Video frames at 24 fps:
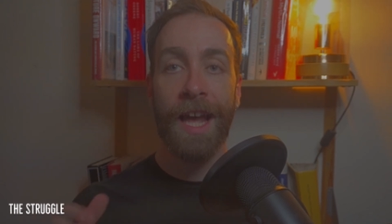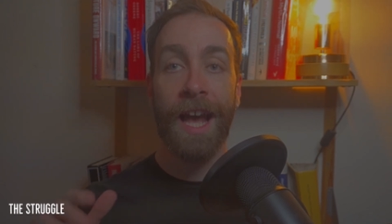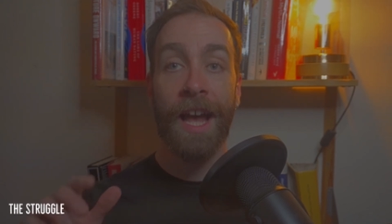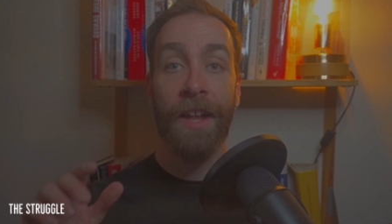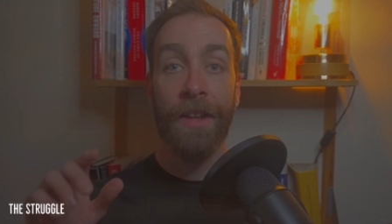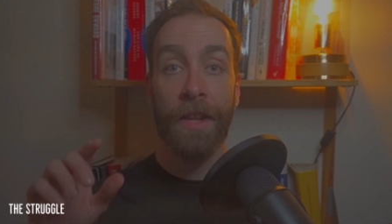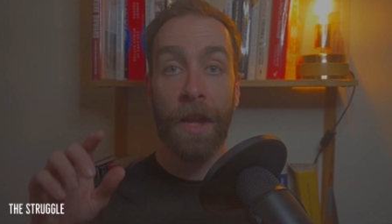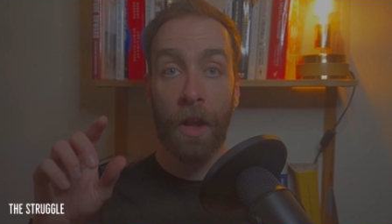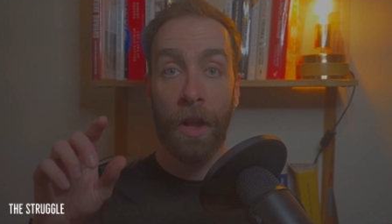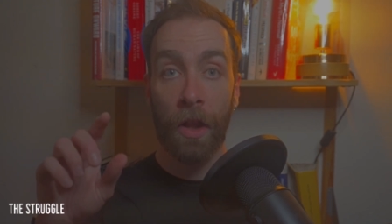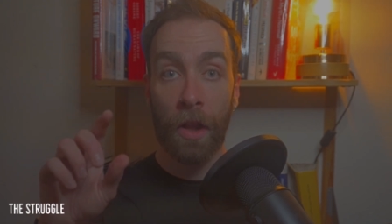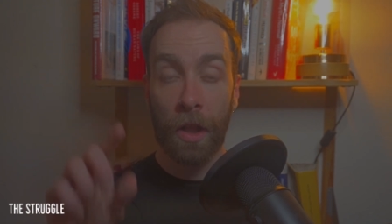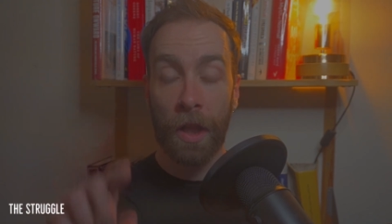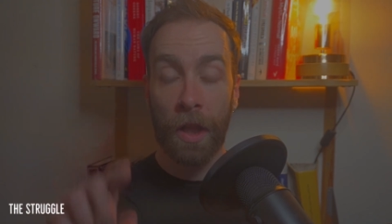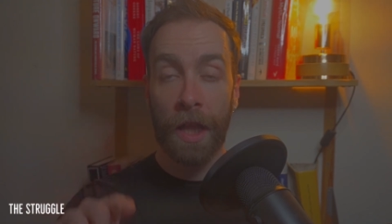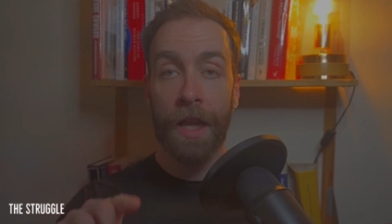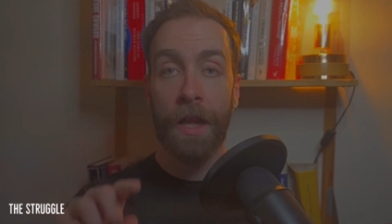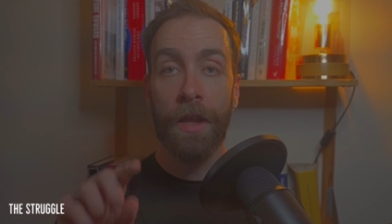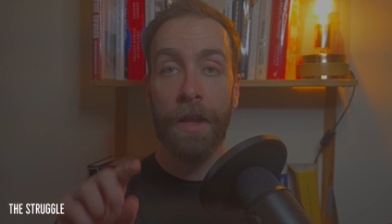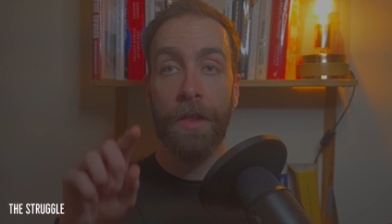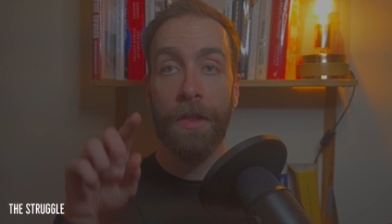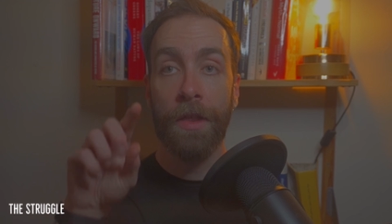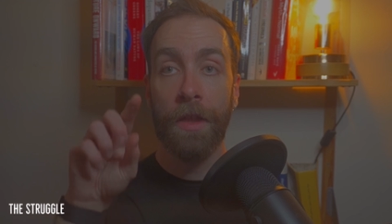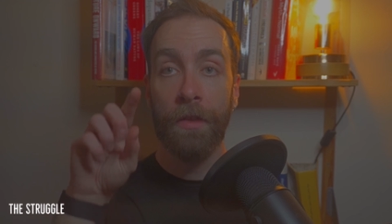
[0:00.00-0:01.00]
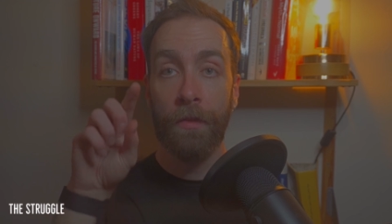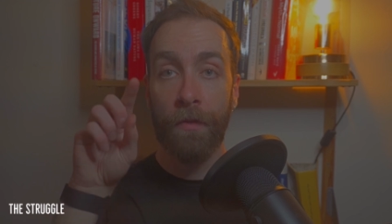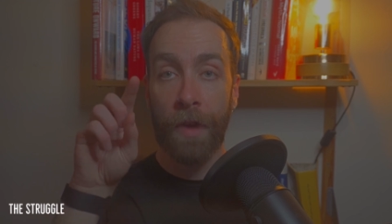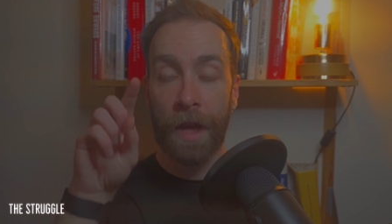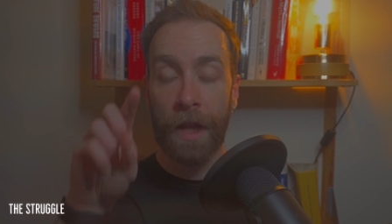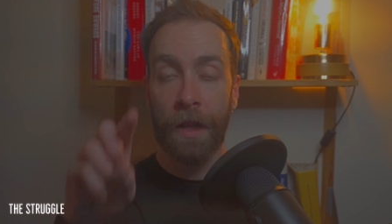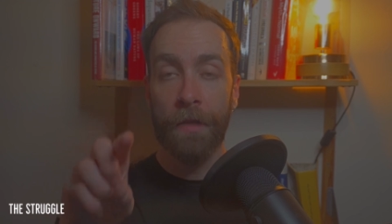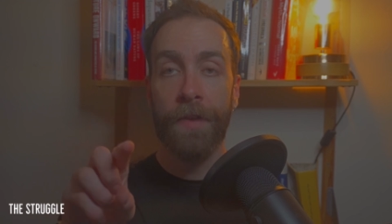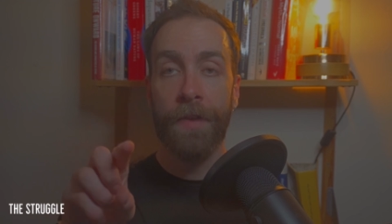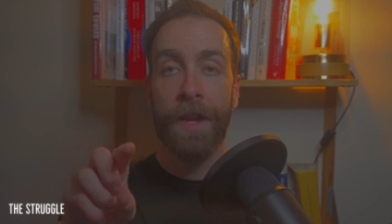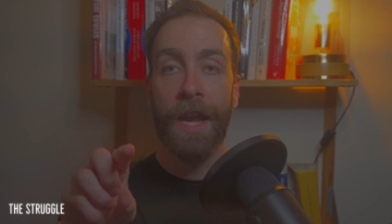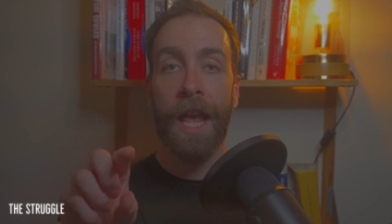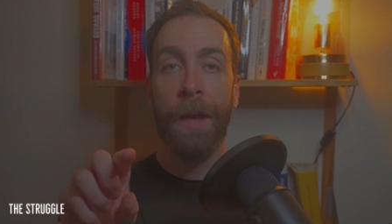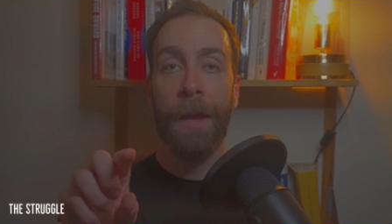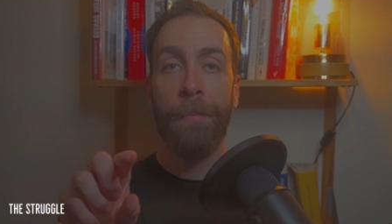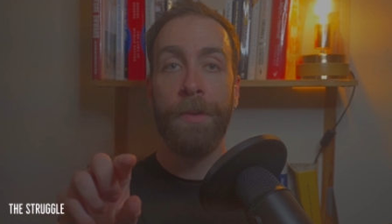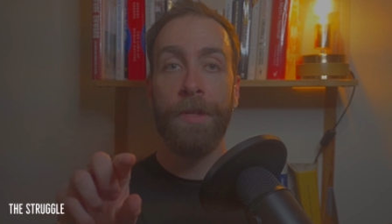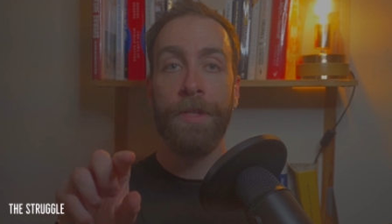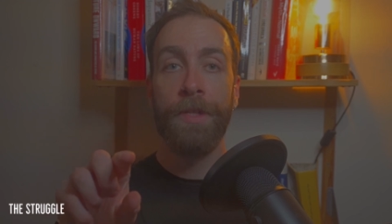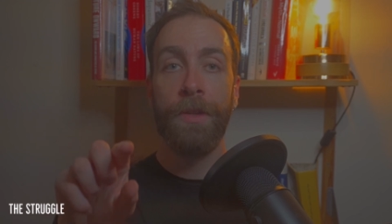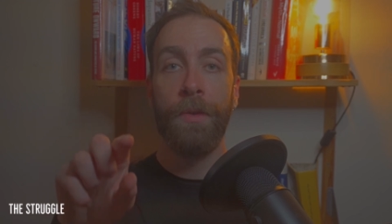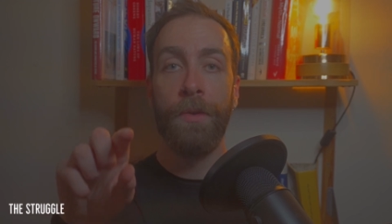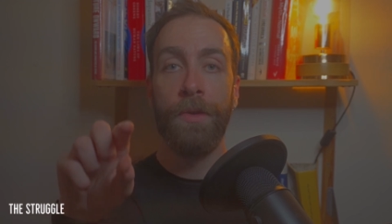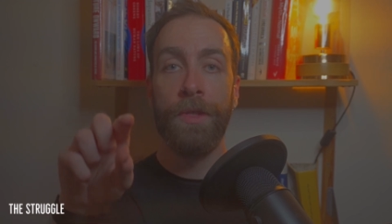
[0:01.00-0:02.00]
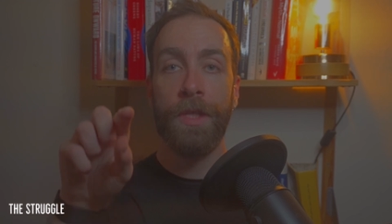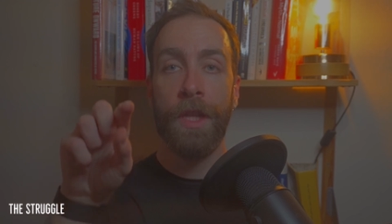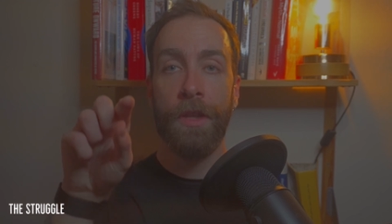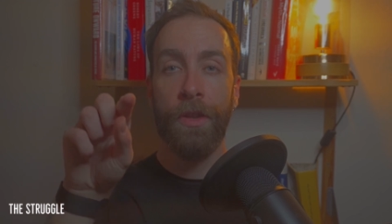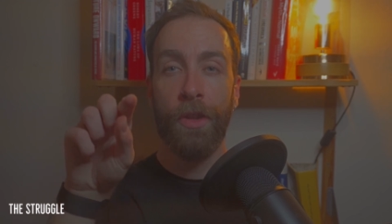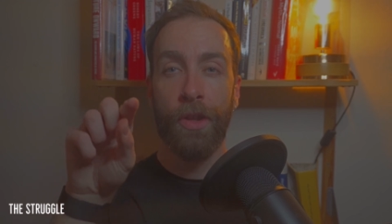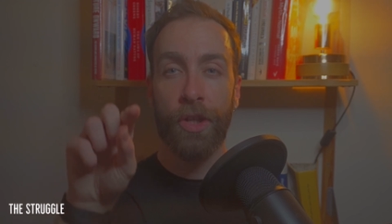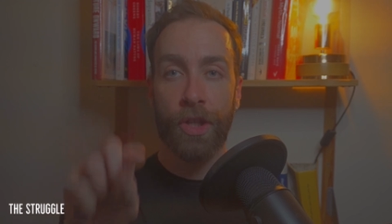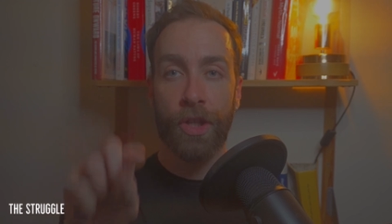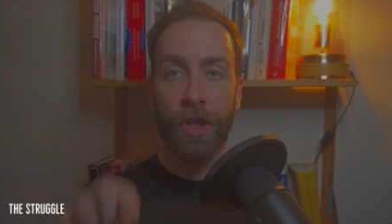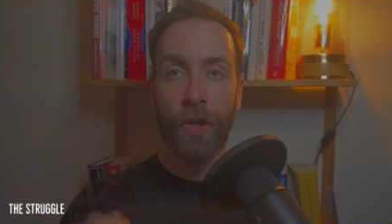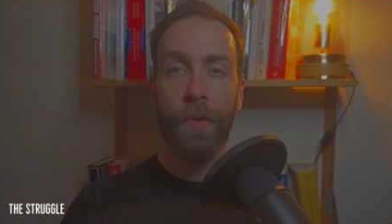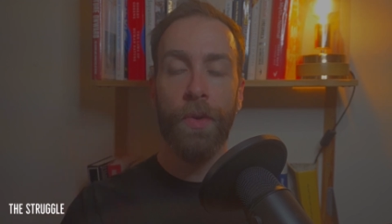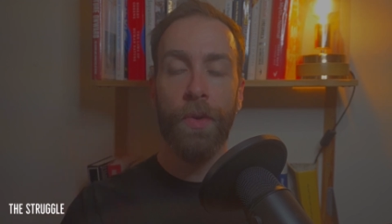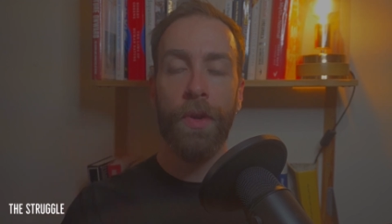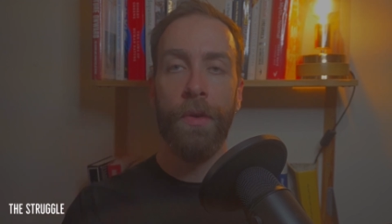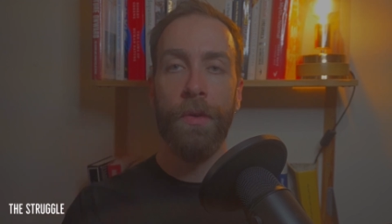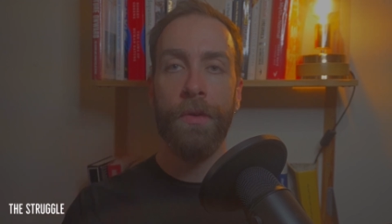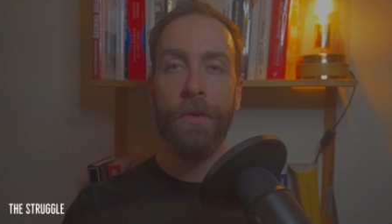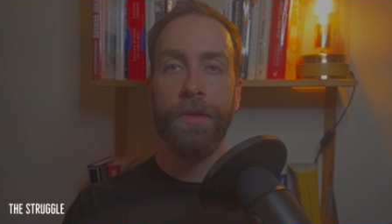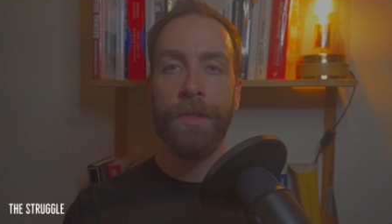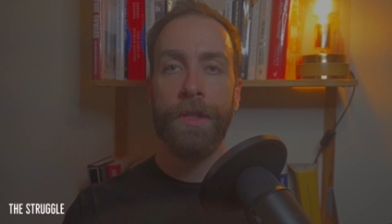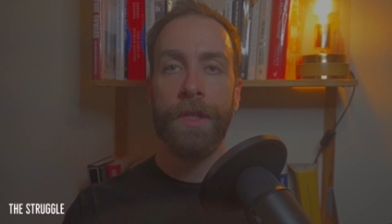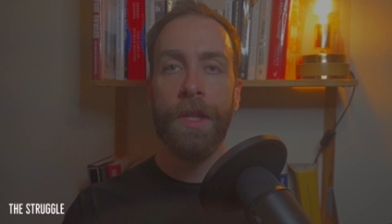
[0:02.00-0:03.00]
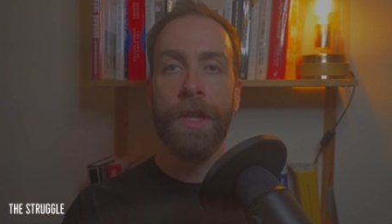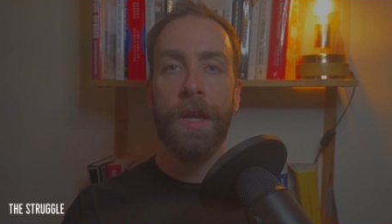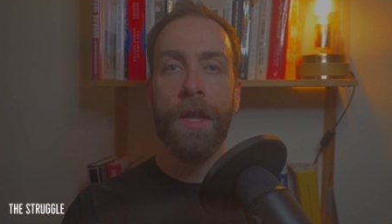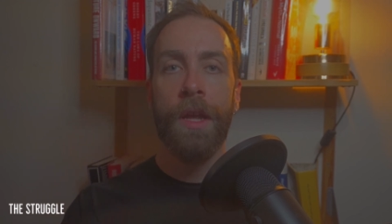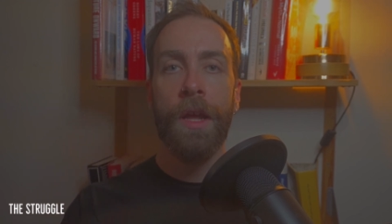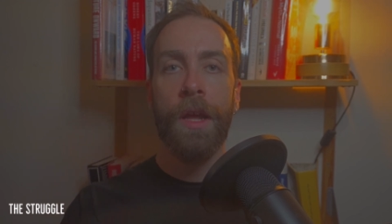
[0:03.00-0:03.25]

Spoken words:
and I'll link the relevant episodes in the show notes.